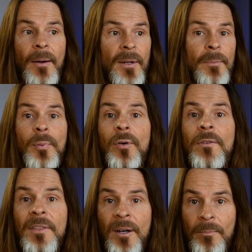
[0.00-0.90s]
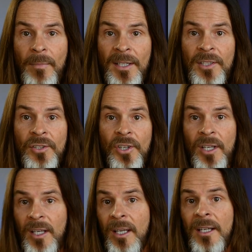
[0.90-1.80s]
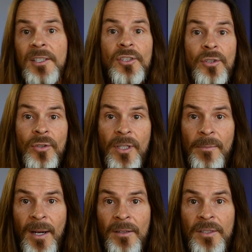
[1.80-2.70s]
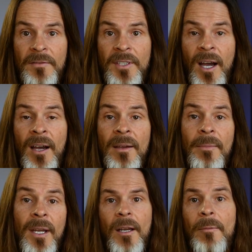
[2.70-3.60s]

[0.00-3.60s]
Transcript: improve their messaging in a certain amount of time.